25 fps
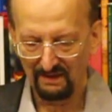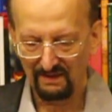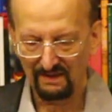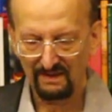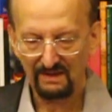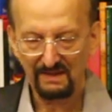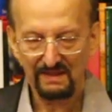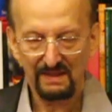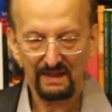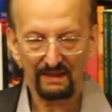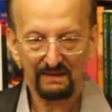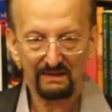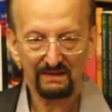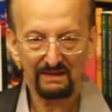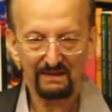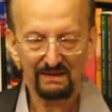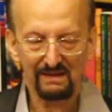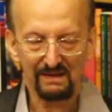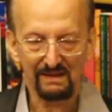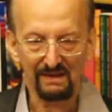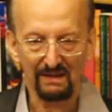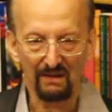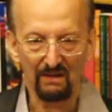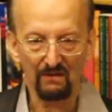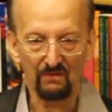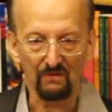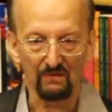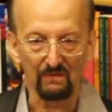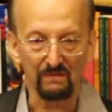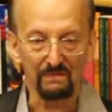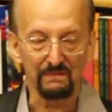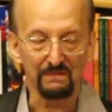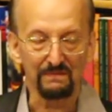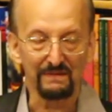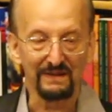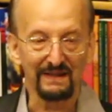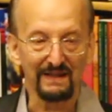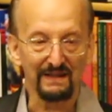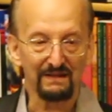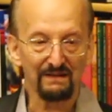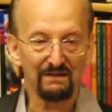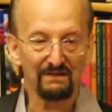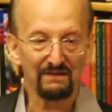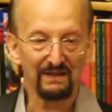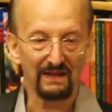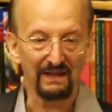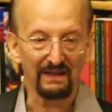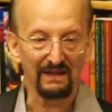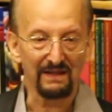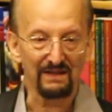The second, the other
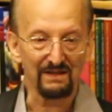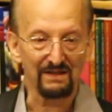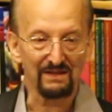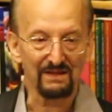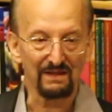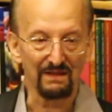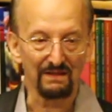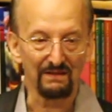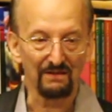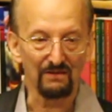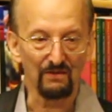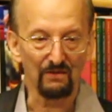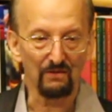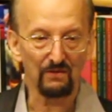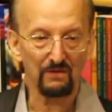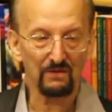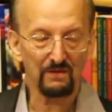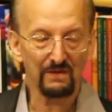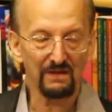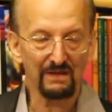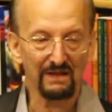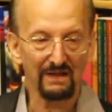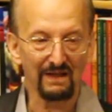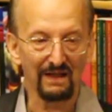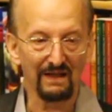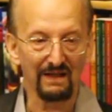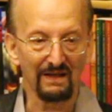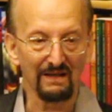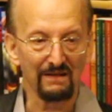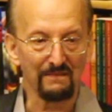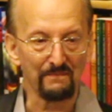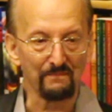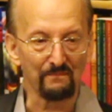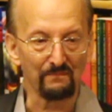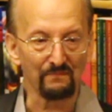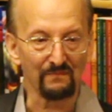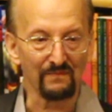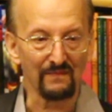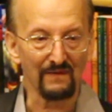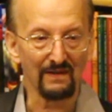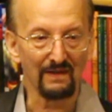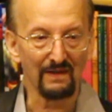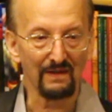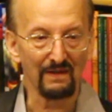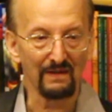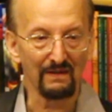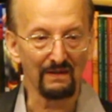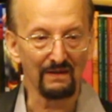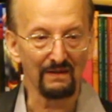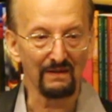thing is that York
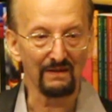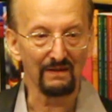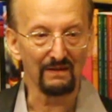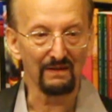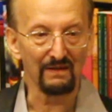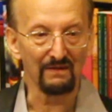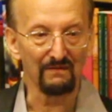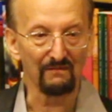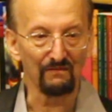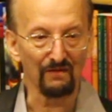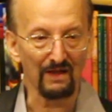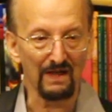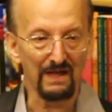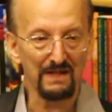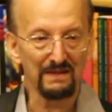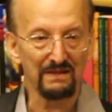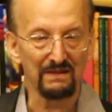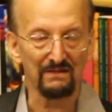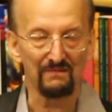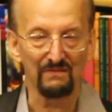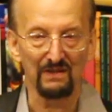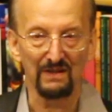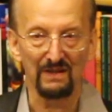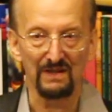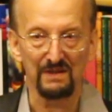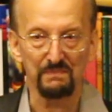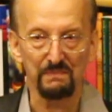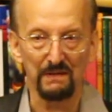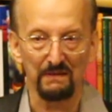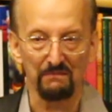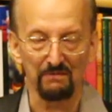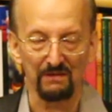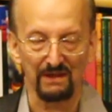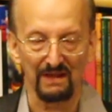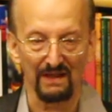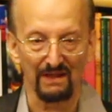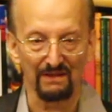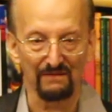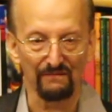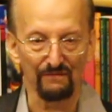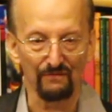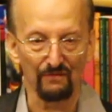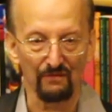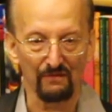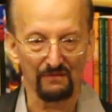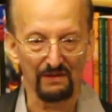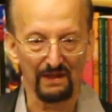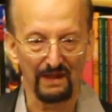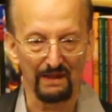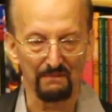invited various people down to
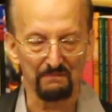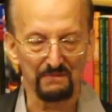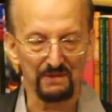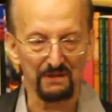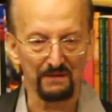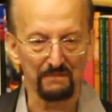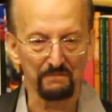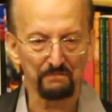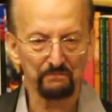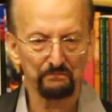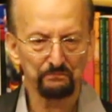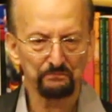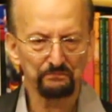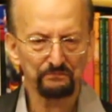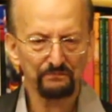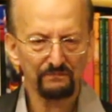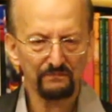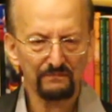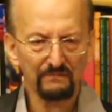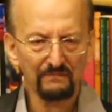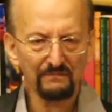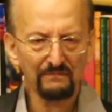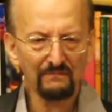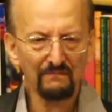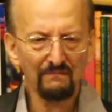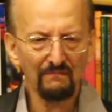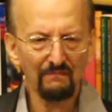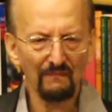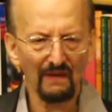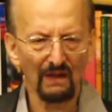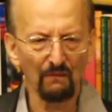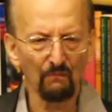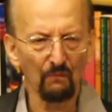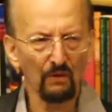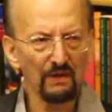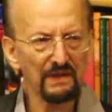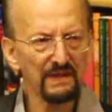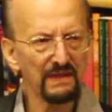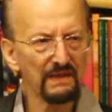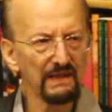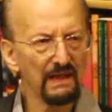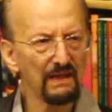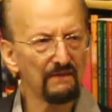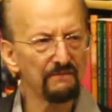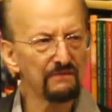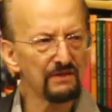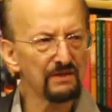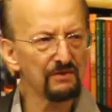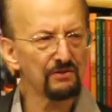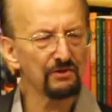Forthampton. And what he
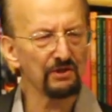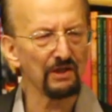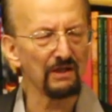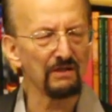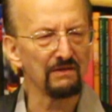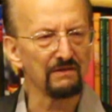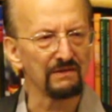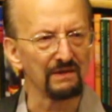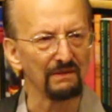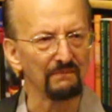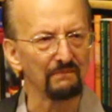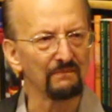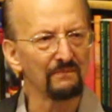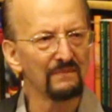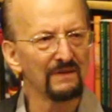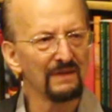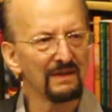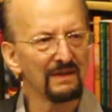loved to show them